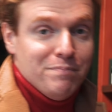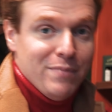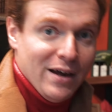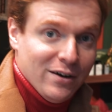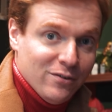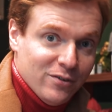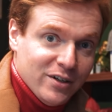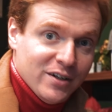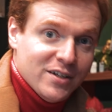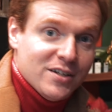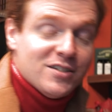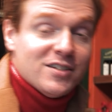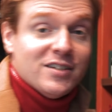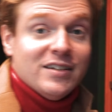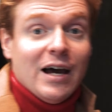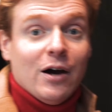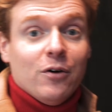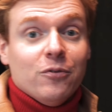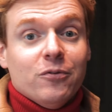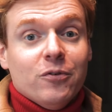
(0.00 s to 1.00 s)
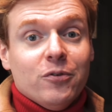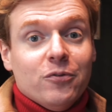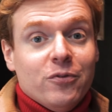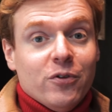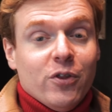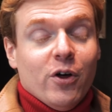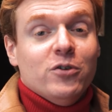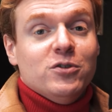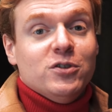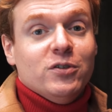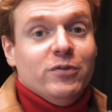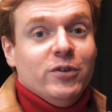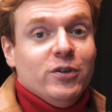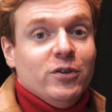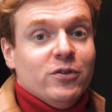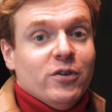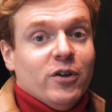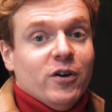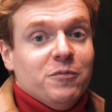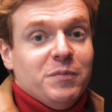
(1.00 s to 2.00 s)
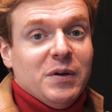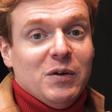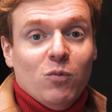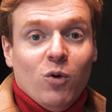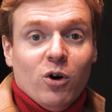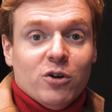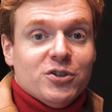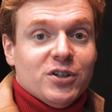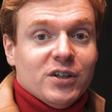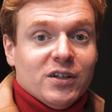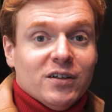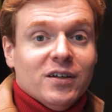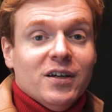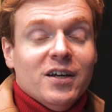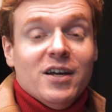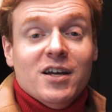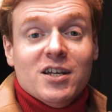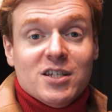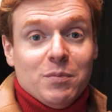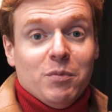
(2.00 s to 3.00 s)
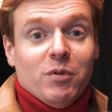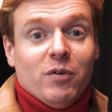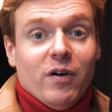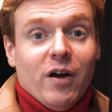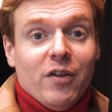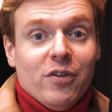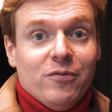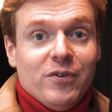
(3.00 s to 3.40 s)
Ben Rinnes. Now, for those of you that have been watching some of our other